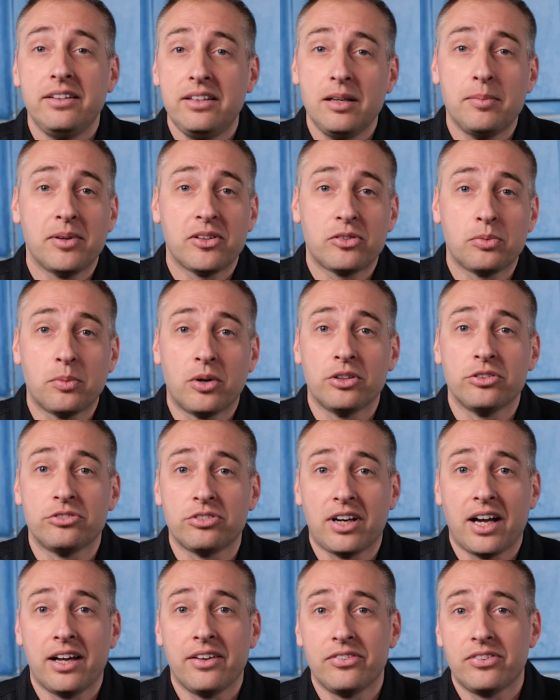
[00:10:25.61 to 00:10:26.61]

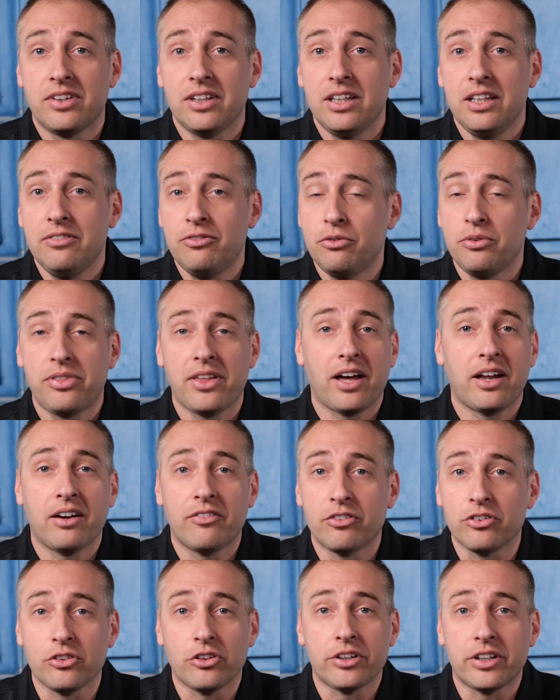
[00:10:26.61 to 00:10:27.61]
DMSMR drives even without
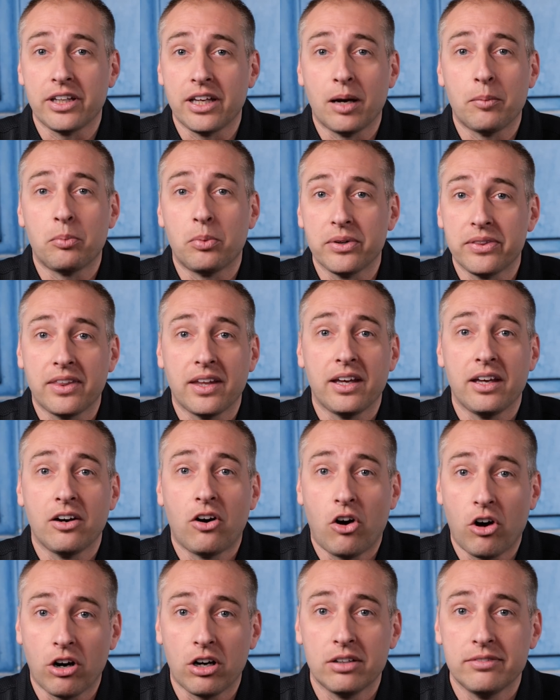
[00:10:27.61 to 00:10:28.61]
ever looking up what they
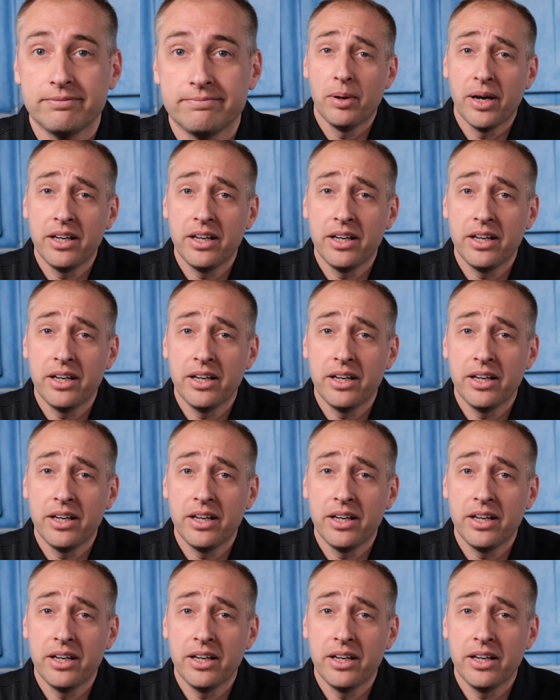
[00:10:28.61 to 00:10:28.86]
are.